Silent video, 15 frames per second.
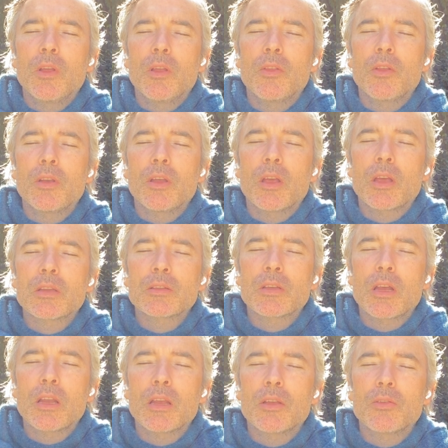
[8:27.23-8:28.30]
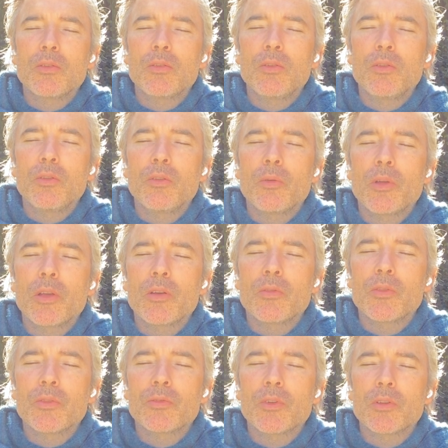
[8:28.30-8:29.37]
And then exhaling it all the way
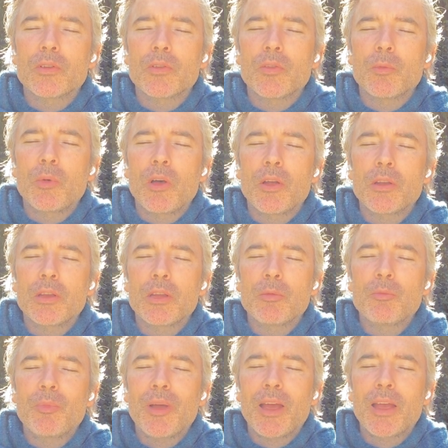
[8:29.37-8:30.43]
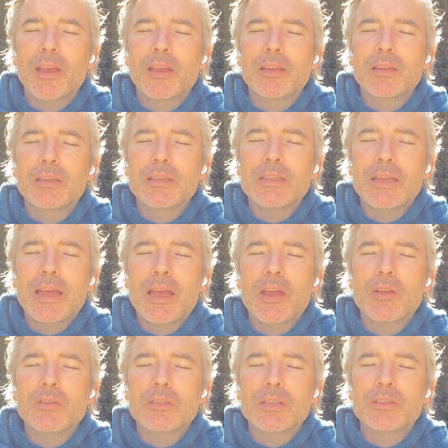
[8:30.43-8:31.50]
over the front of the body and back
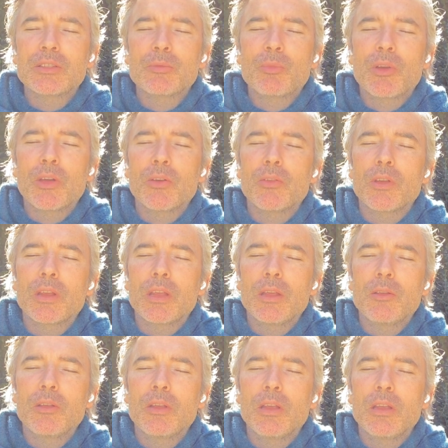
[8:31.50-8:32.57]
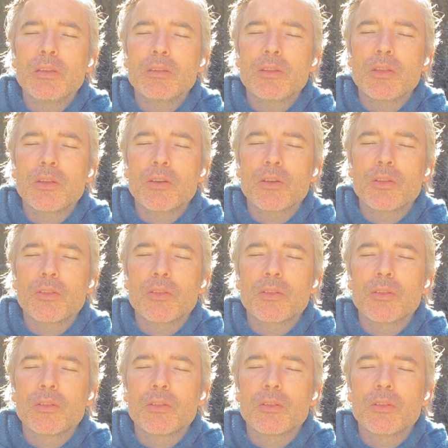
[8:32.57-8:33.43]
down, disappearing into the earth.